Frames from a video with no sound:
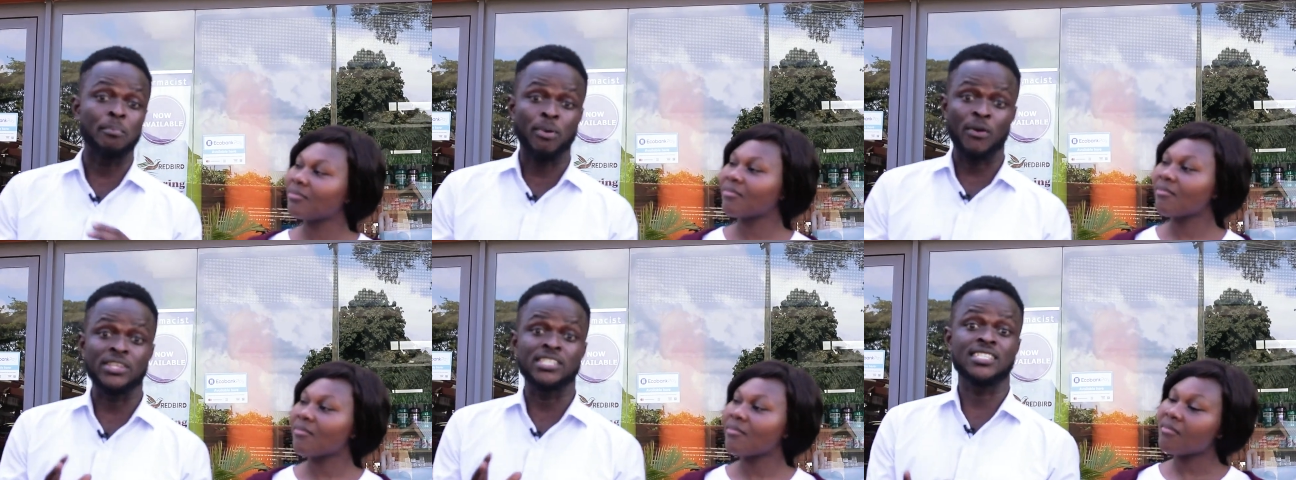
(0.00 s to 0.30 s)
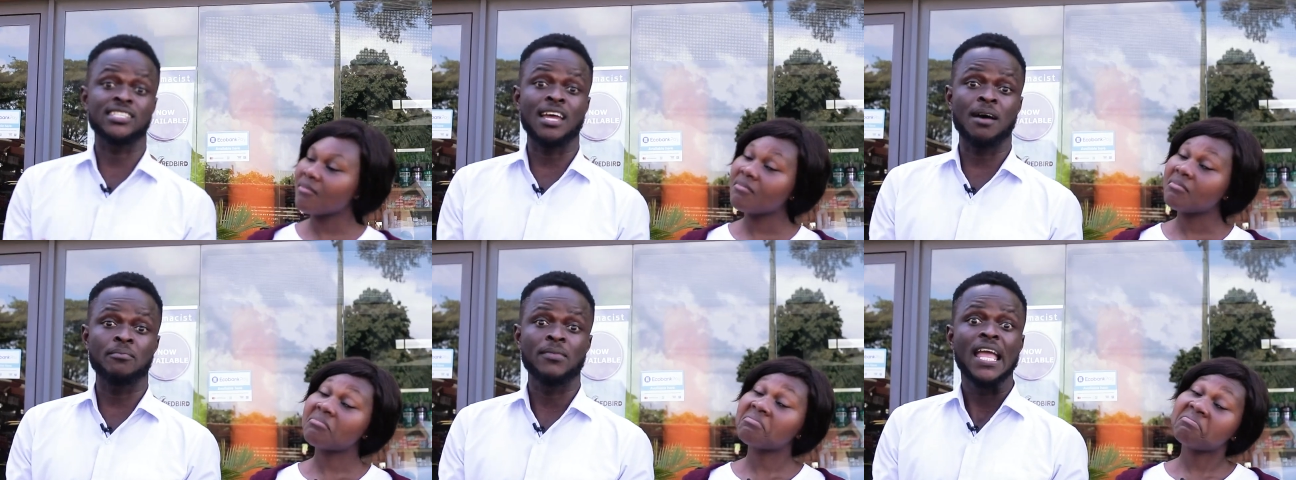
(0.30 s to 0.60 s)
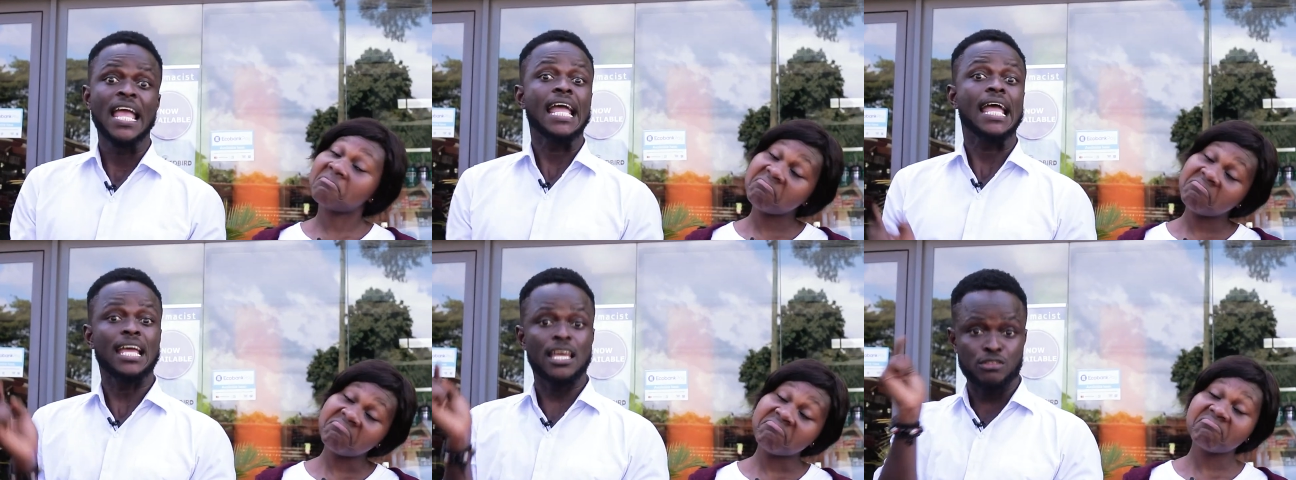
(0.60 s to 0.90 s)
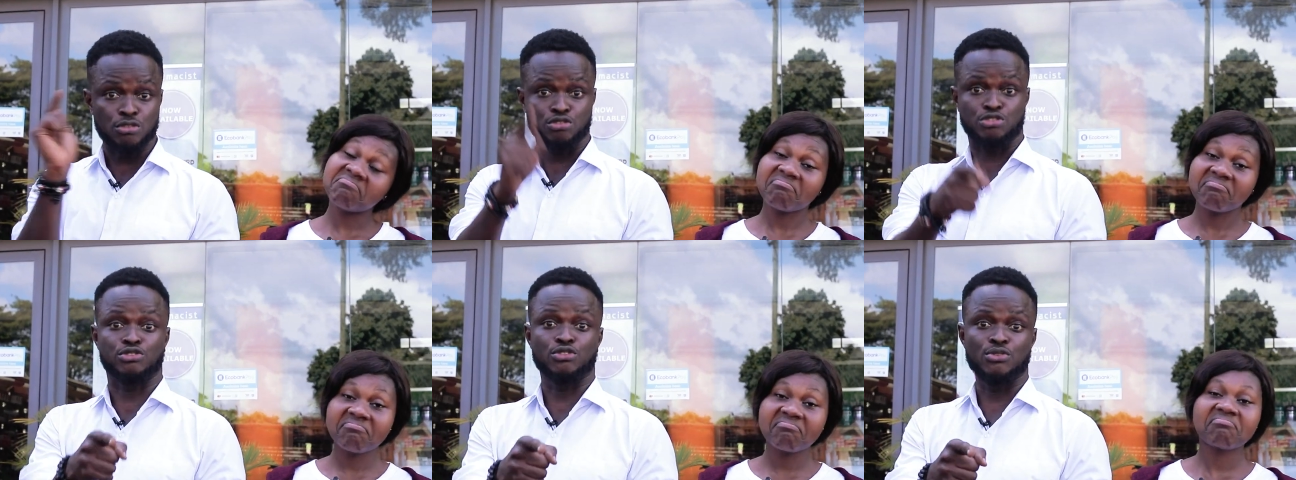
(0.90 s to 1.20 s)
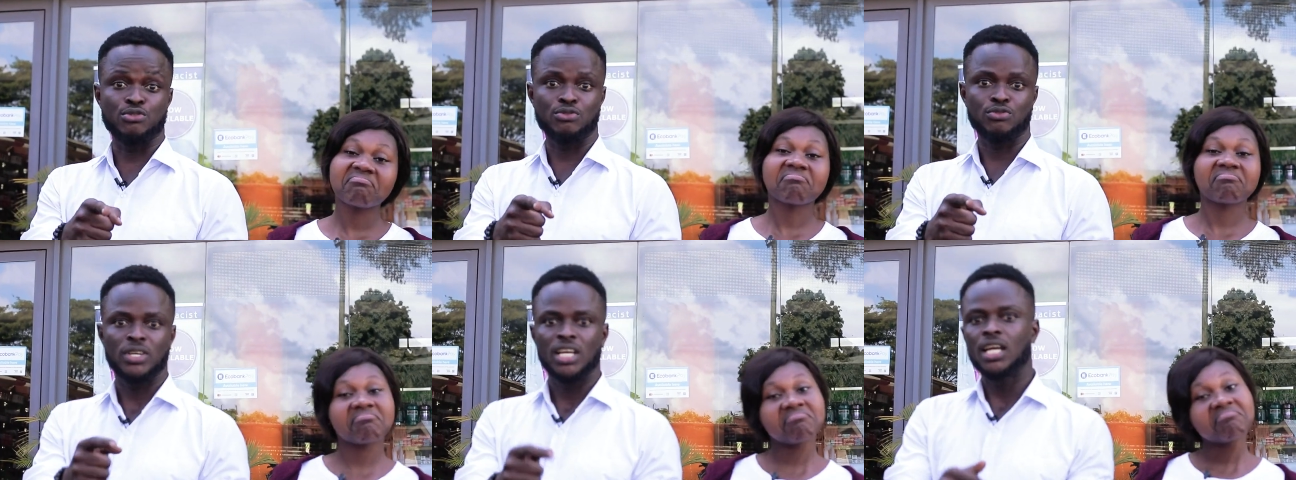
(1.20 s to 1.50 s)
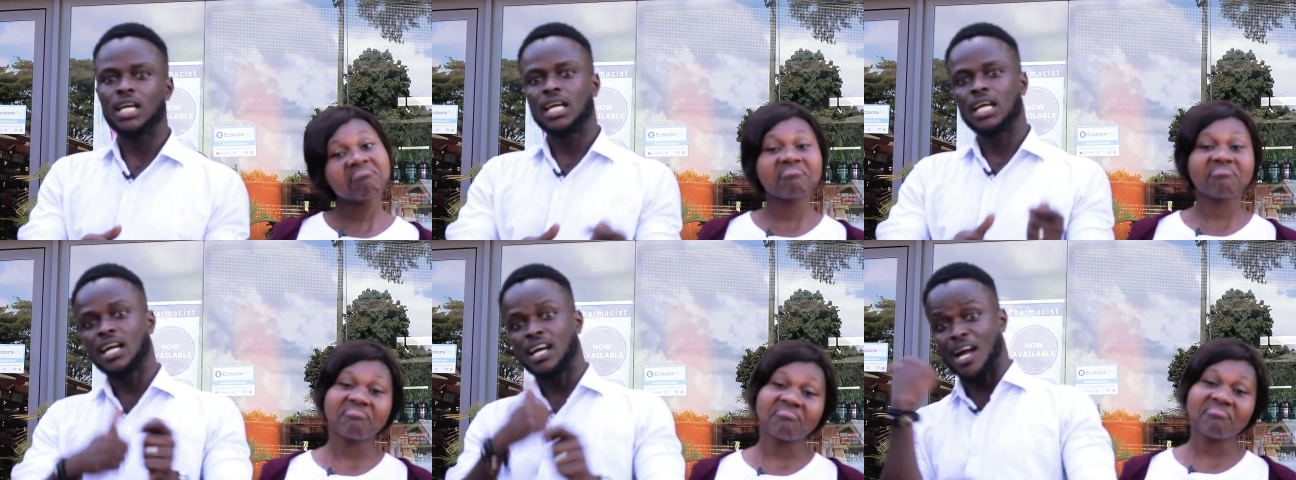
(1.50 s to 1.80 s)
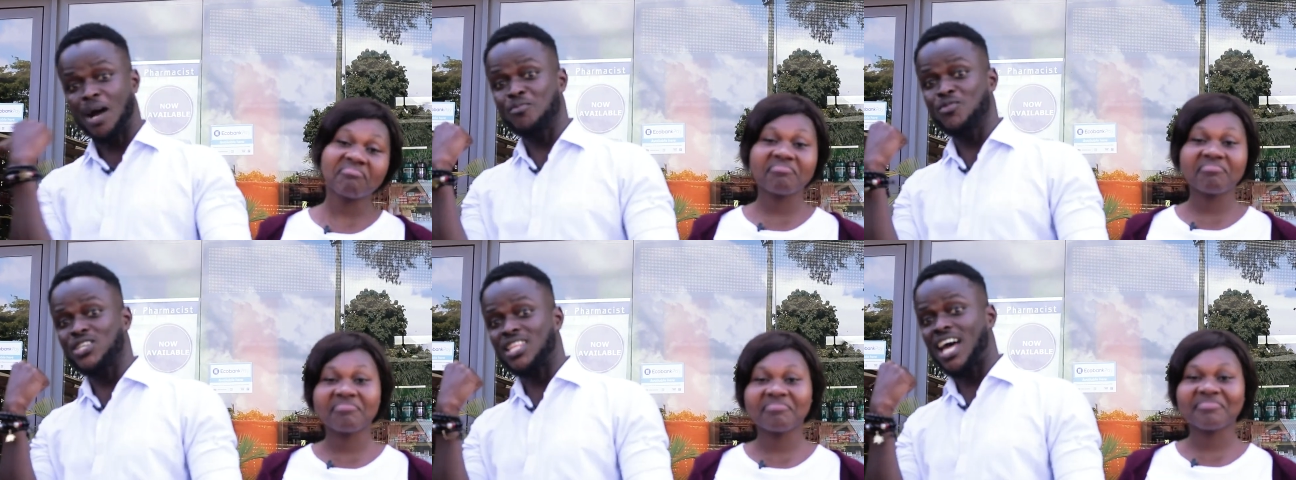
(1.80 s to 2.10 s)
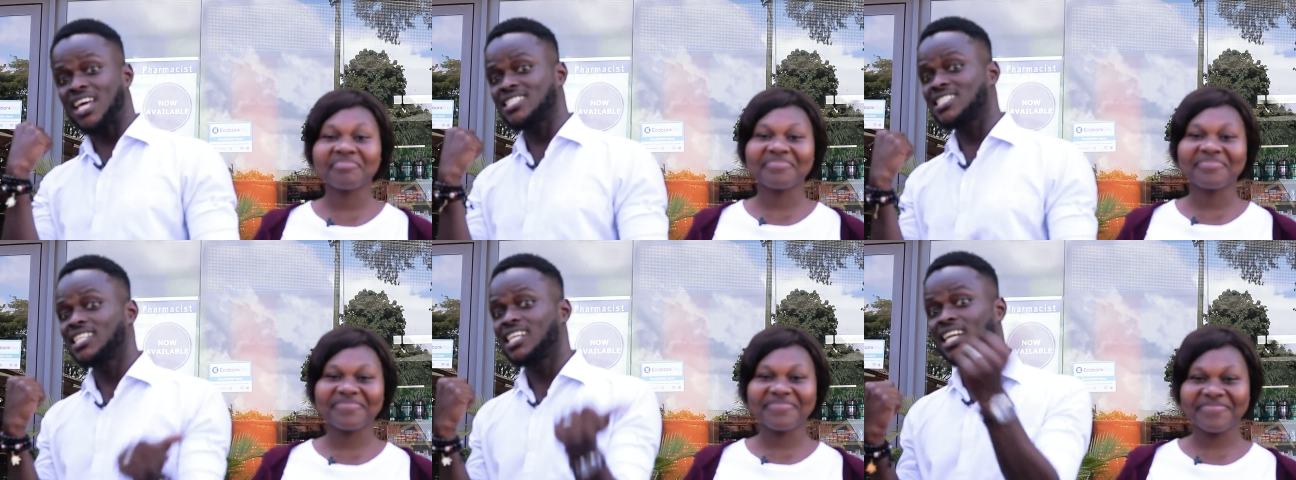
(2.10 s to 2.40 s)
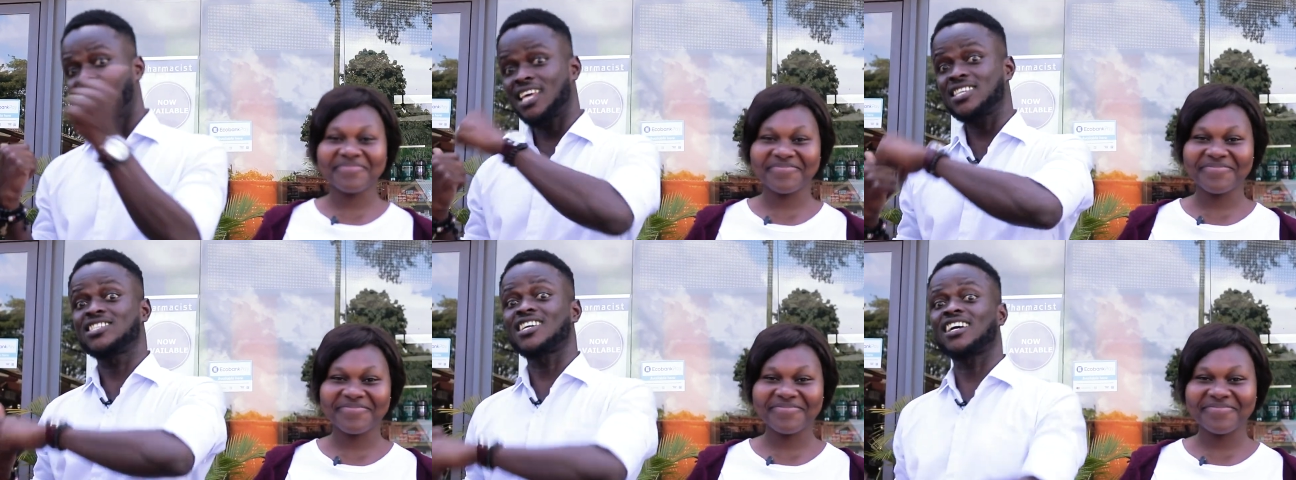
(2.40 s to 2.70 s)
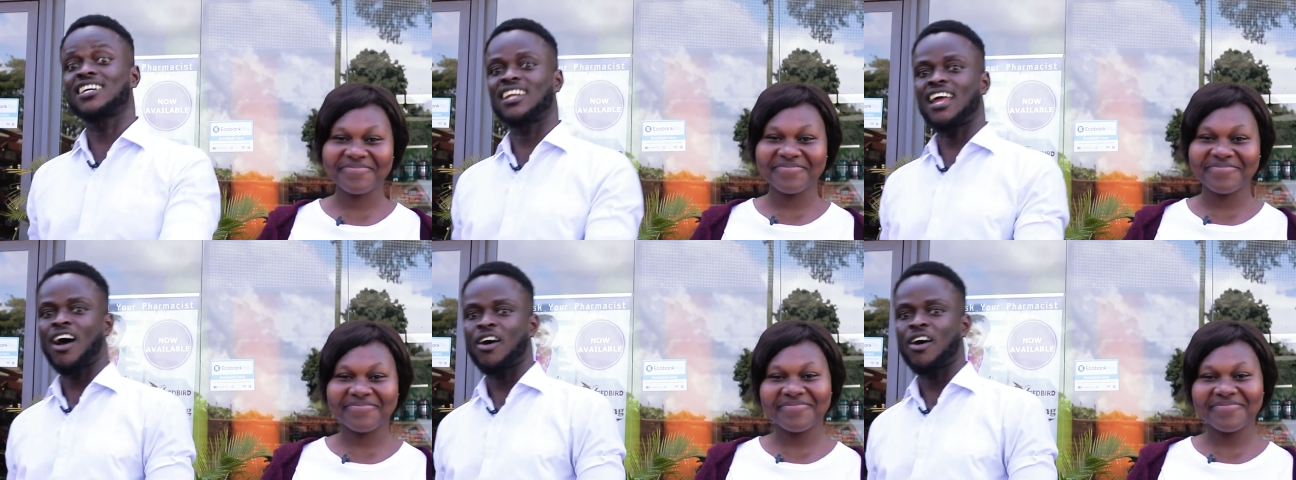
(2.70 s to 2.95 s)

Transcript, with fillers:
Speaker 1: Ponchanam is true. Come with us, let's check it